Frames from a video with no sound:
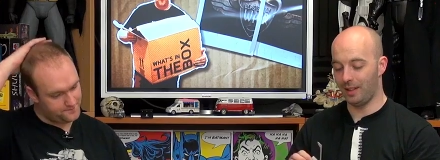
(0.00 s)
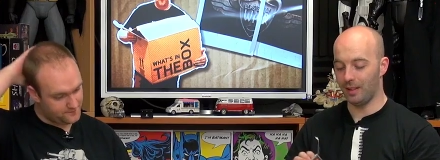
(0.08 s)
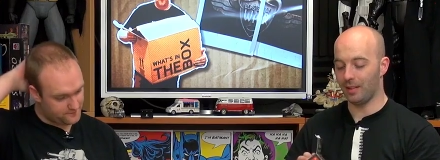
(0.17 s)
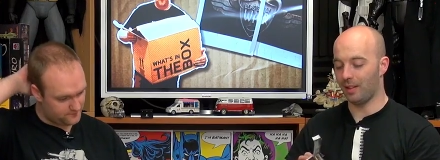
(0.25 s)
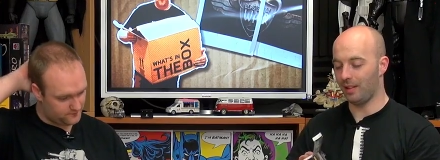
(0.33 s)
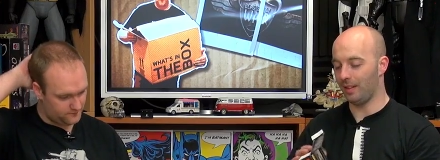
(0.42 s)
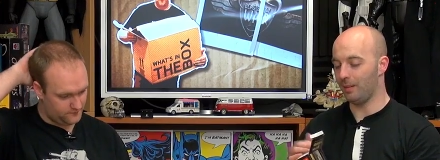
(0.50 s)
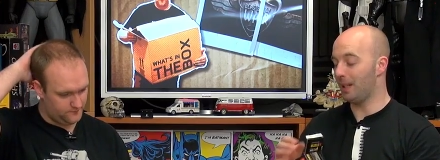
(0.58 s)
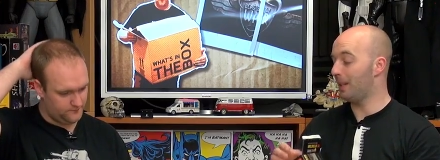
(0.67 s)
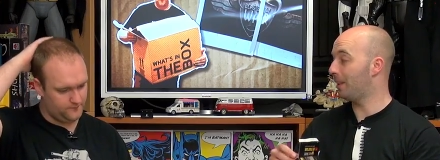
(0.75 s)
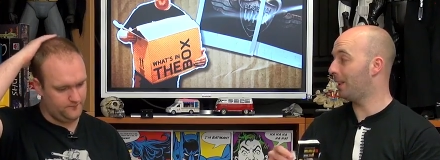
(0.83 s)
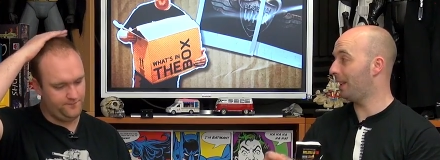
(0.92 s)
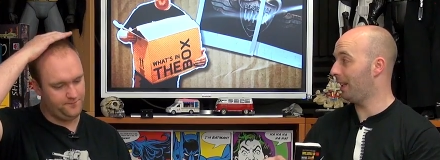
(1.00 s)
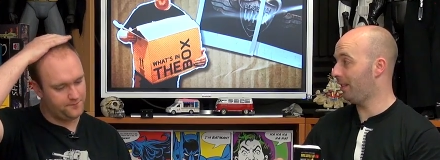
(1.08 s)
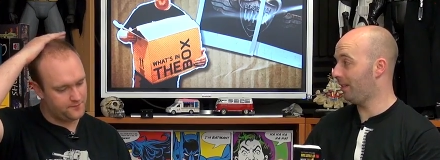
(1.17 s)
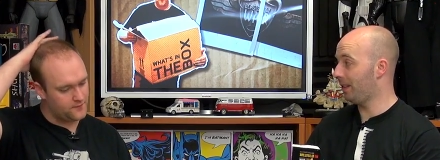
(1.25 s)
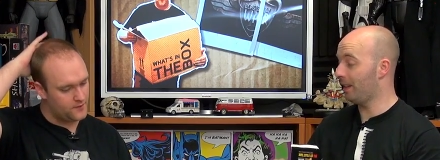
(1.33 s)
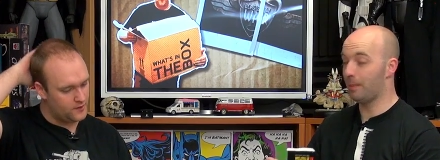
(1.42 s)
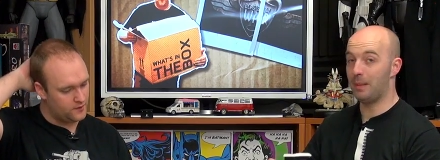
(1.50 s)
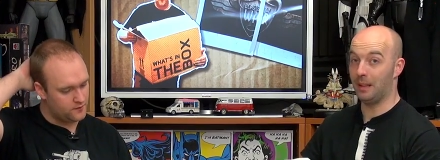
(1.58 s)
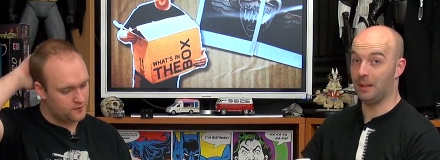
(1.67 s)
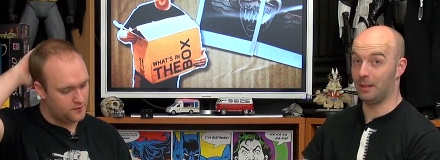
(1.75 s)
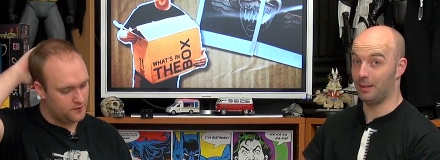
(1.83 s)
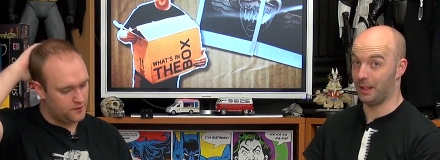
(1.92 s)
Speaker 1: tells us a little bit about the history of this
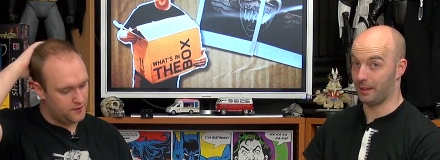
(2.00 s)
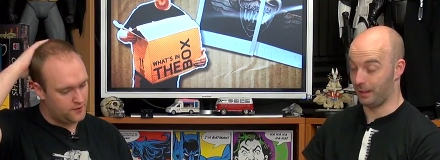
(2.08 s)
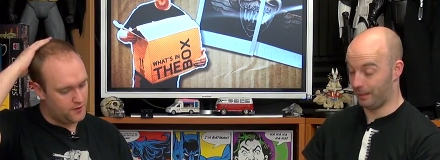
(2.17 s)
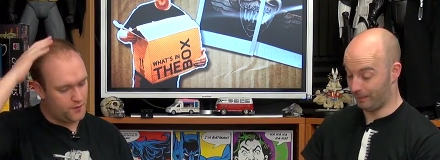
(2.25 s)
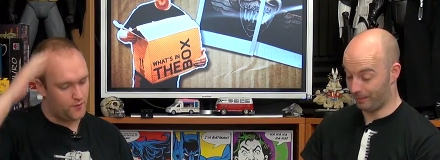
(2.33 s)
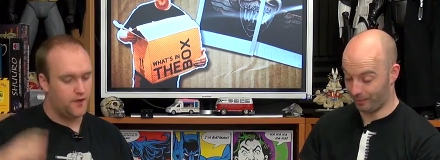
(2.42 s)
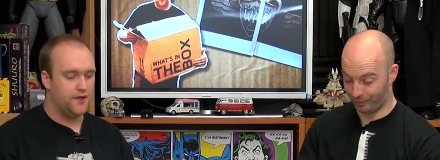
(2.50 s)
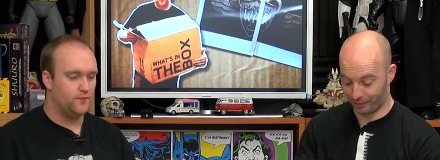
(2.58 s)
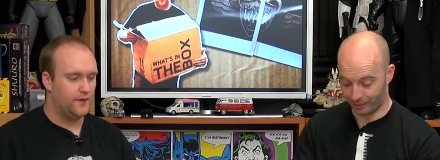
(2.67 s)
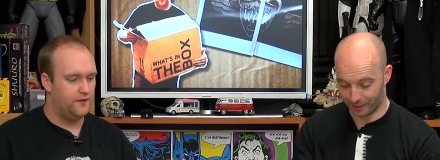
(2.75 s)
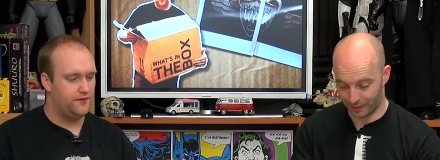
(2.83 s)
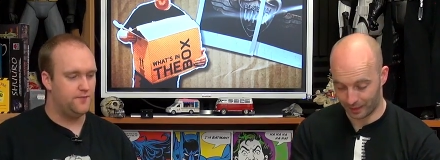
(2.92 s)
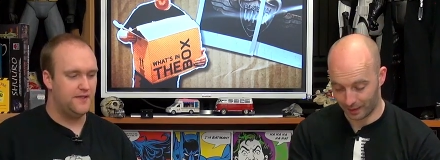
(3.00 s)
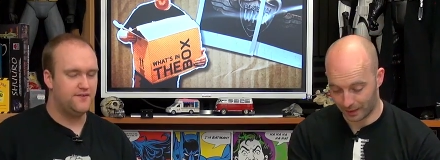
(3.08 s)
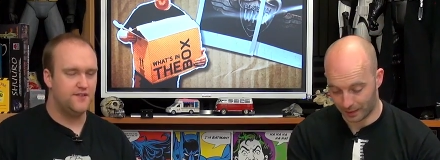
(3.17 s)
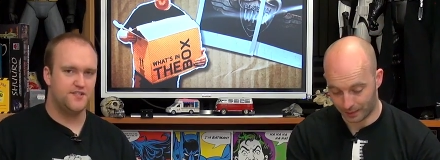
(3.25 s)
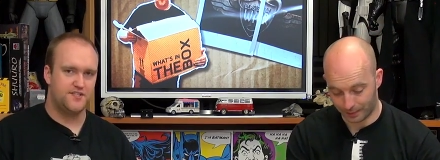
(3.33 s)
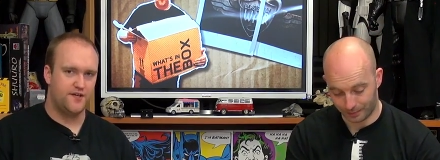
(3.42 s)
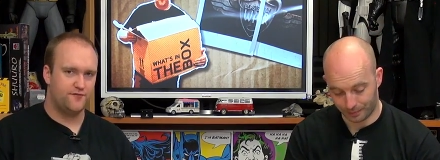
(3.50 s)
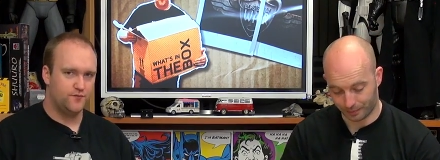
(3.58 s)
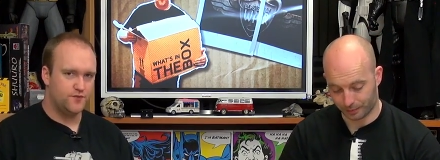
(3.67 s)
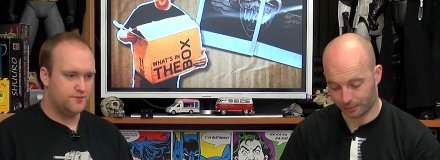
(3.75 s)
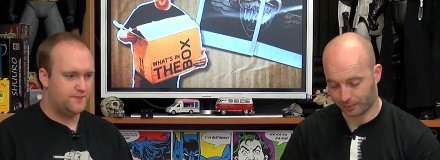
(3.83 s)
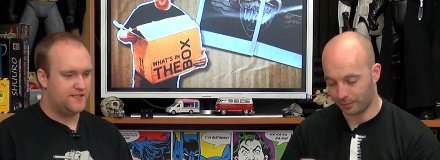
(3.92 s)
particular vehicle.
Speaker 2: Right, well, the B T seven
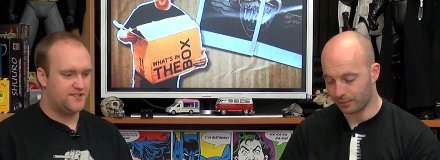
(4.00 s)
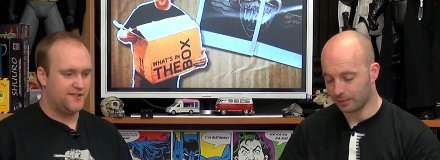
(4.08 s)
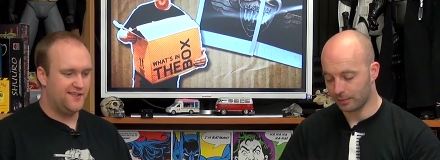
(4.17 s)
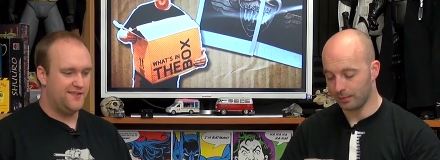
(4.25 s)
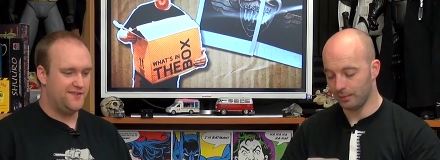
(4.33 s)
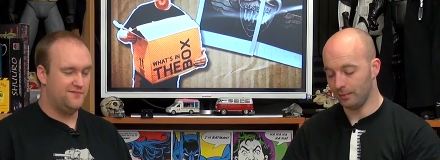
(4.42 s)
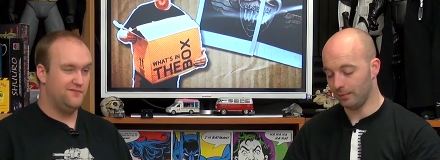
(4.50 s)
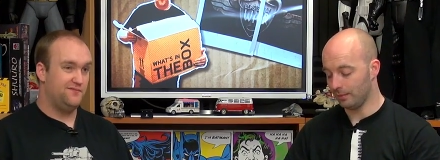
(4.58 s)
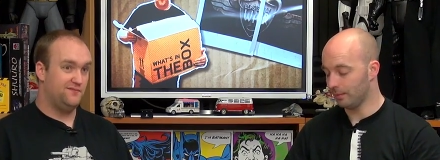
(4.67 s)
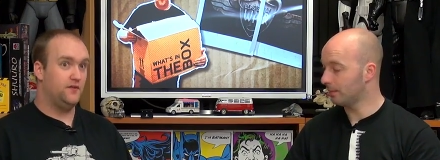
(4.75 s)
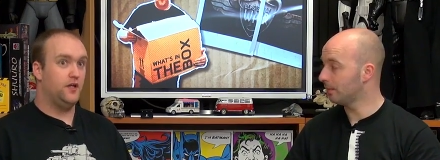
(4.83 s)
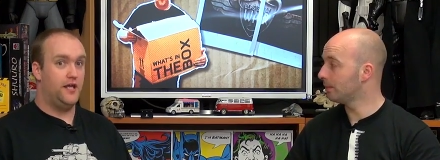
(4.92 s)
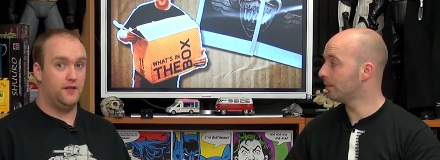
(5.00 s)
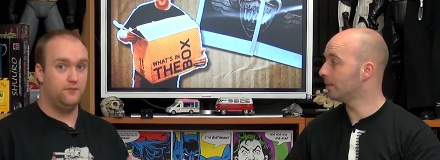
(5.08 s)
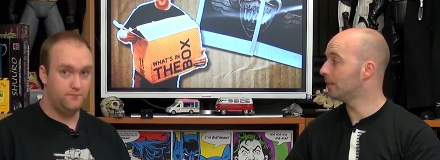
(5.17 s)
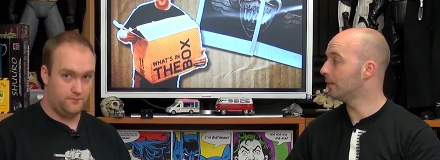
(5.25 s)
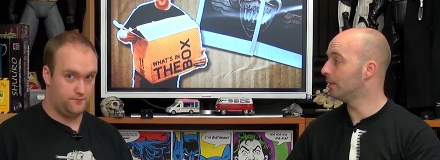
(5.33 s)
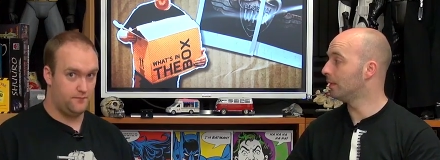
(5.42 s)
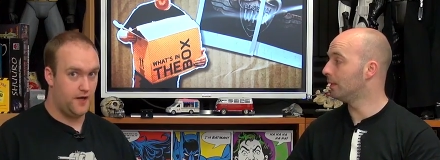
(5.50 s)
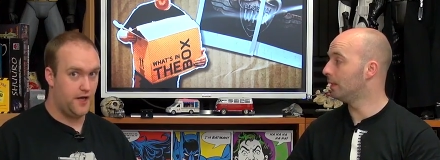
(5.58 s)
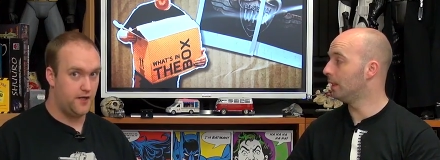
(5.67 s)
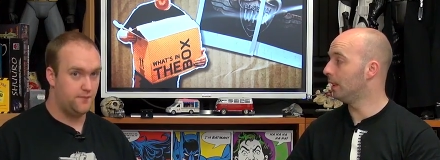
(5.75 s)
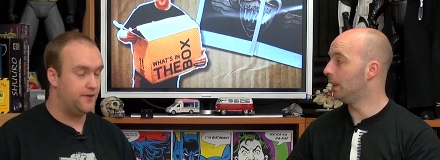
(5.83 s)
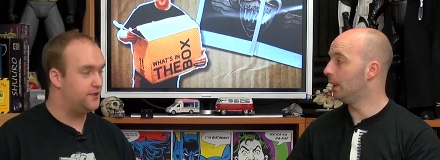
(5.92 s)
was basically, in my
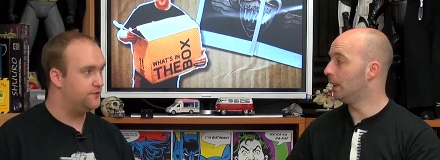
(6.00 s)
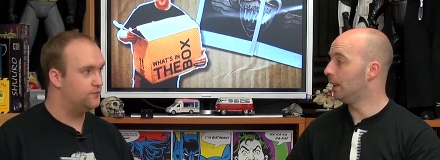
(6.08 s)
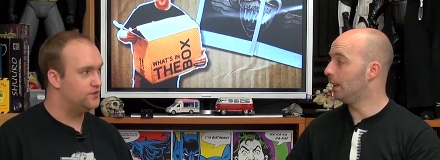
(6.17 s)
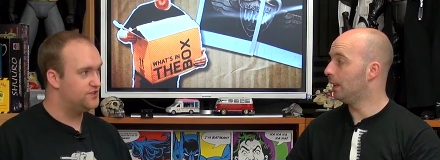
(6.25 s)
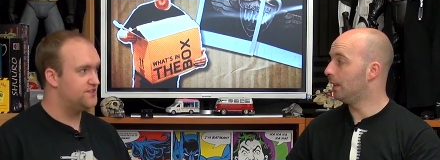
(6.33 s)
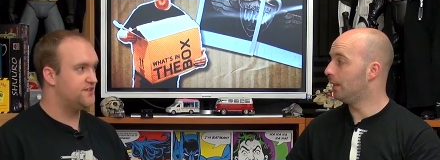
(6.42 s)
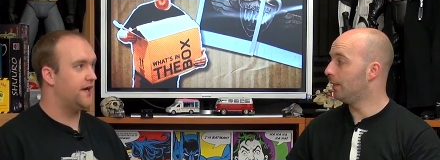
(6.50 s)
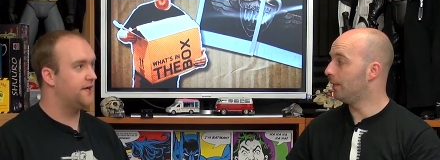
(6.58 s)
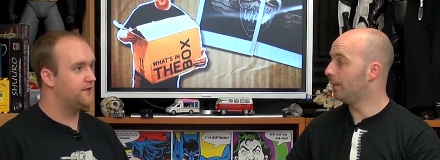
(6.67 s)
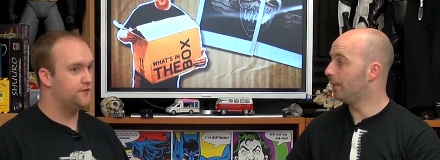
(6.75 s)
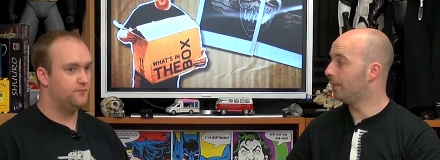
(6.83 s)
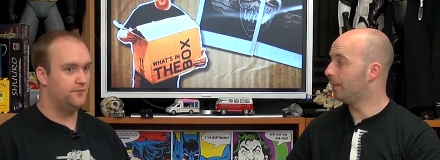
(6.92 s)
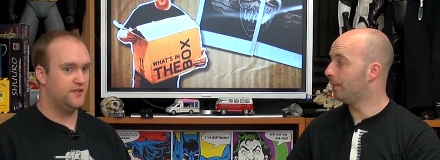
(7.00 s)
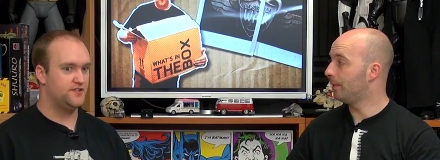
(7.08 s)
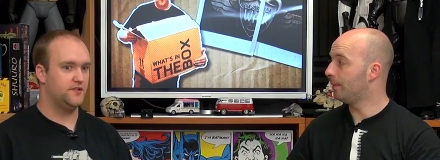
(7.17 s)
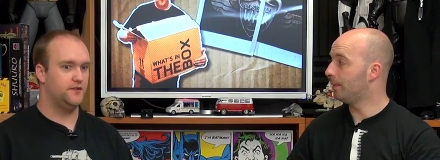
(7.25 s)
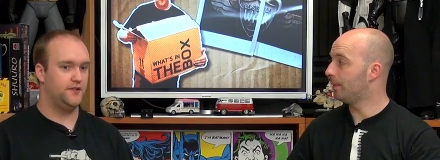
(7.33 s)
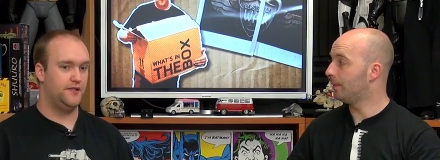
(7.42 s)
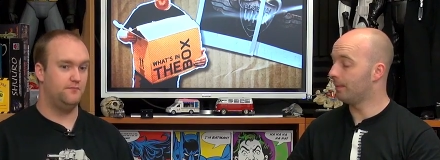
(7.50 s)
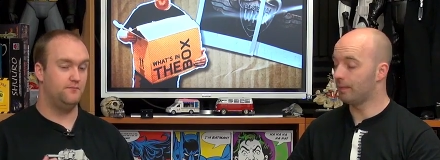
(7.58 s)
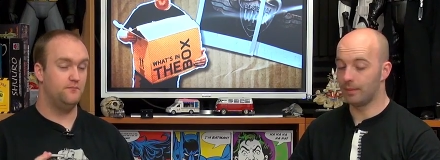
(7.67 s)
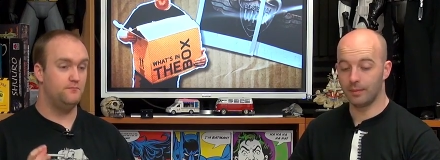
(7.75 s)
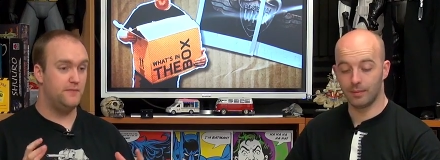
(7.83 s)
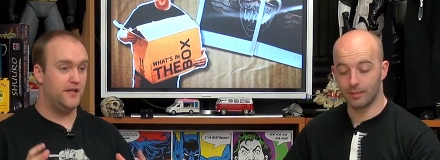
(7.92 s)
opinion, was the tank that basically
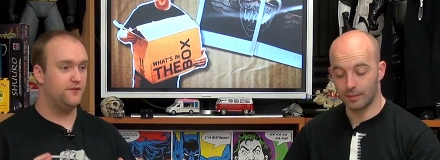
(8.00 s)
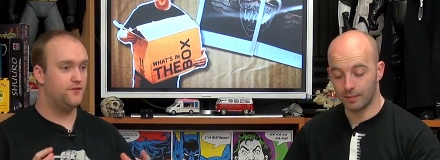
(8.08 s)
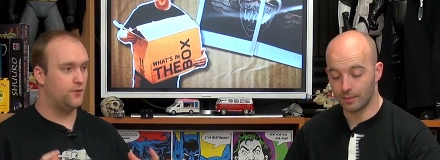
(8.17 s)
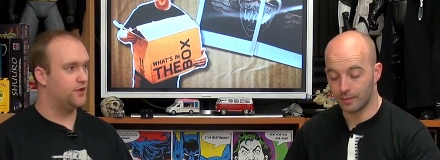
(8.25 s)
made the